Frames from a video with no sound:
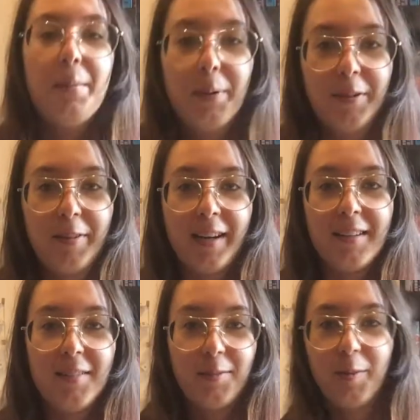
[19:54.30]

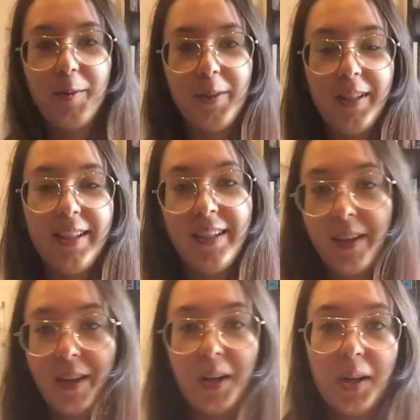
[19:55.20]
perfect for
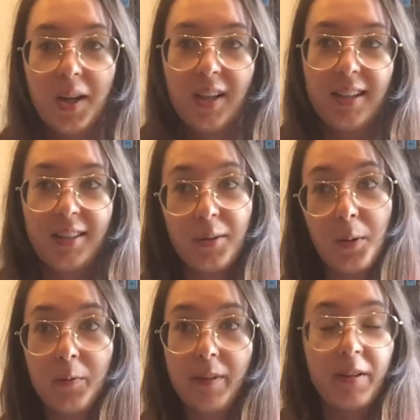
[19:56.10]
the
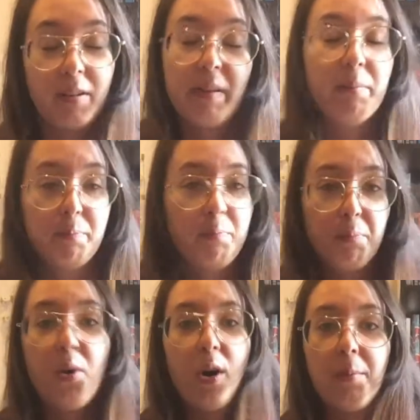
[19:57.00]
cold weather that
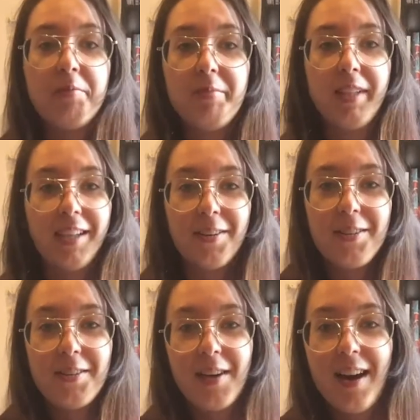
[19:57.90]
we're probably
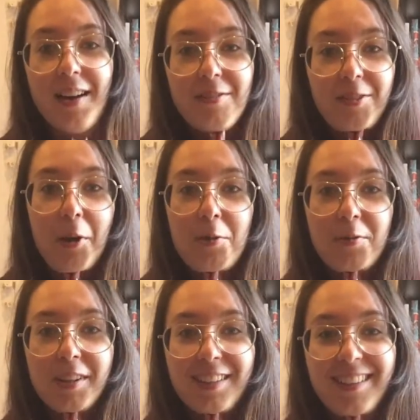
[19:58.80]
going to have
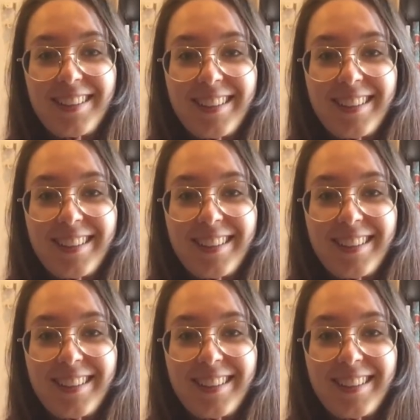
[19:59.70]
over